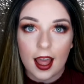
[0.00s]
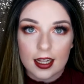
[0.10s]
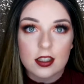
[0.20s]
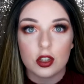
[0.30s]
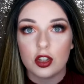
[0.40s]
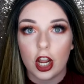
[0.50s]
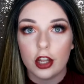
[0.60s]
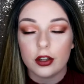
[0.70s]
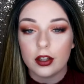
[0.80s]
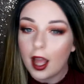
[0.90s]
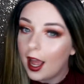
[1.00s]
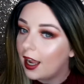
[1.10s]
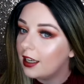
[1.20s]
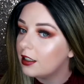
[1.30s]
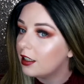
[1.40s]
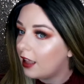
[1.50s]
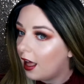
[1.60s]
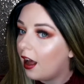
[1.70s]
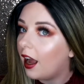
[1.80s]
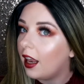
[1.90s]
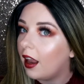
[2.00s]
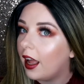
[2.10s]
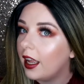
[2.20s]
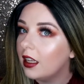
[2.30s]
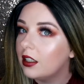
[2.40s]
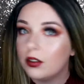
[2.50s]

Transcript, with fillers: It's a joke. And highlight.